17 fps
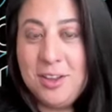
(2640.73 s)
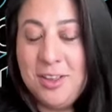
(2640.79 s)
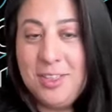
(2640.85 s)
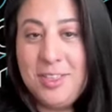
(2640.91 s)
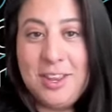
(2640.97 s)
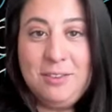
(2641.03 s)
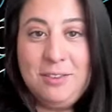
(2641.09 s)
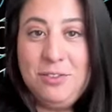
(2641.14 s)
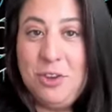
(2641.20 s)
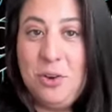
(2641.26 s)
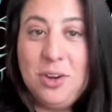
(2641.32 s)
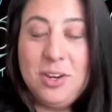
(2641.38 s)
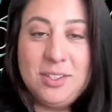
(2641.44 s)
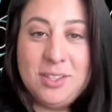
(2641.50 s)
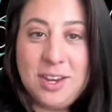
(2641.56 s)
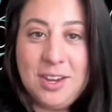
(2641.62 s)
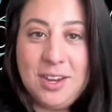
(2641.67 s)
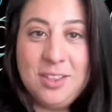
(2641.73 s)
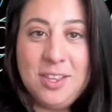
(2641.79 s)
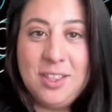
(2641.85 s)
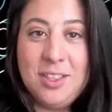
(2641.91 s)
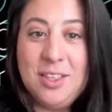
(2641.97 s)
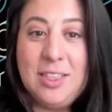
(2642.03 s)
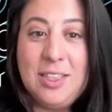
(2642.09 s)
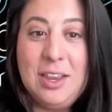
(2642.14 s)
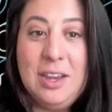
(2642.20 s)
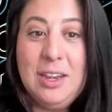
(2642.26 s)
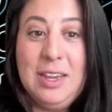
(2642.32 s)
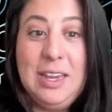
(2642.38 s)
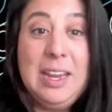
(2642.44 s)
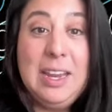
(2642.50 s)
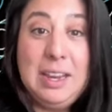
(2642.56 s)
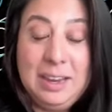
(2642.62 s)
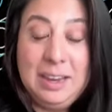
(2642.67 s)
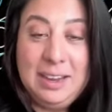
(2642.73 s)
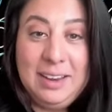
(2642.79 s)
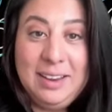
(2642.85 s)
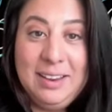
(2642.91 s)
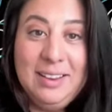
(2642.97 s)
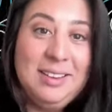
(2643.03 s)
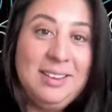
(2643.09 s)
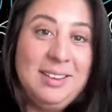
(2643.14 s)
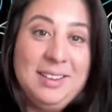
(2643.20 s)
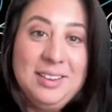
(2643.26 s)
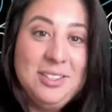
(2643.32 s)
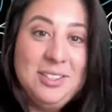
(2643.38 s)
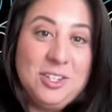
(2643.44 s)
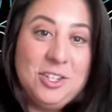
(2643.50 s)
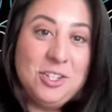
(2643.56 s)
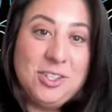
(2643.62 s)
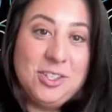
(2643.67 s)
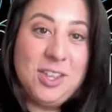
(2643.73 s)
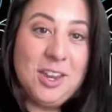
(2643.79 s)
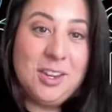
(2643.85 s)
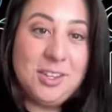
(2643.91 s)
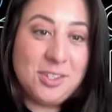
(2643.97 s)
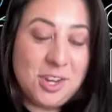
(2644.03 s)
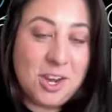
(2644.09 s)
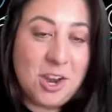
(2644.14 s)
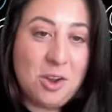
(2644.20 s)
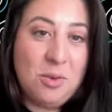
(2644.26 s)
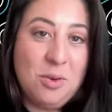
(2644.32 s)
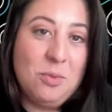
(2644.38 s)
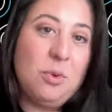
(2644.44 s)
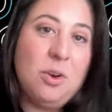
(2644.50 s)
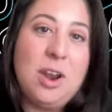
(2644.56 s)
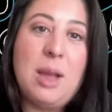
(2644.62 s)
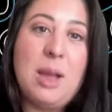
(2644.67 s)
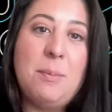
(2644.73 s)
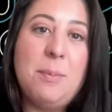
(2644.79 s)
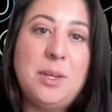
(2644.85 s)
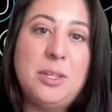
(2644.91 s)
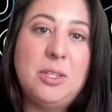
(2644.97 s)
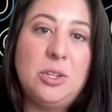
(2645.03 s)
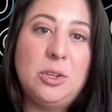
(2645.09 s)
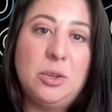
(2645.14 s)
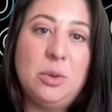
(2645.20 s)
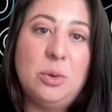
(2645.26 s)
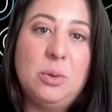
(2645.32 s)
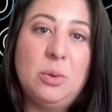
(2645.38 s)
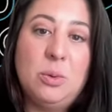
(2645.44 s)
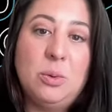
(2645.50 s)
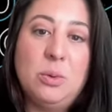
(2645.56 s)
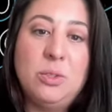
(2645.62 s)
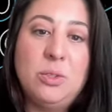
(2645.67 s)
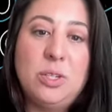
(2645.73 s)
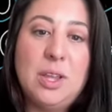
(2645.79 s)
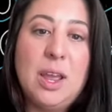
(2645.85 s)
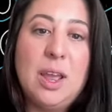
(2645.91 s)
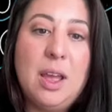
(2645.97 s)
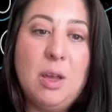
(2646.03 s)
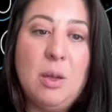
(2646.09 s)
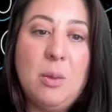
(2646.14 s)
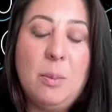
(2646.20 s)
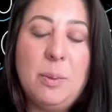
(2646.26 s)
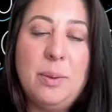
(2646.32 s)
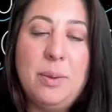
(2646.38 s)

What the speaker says: that if there is anything that they need, to just let us know, and we're happy to help.